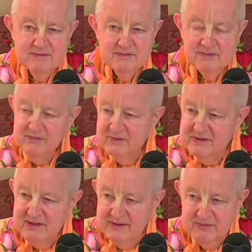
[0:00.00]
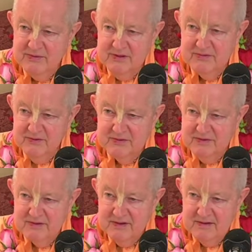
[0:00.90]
What this verse is saying.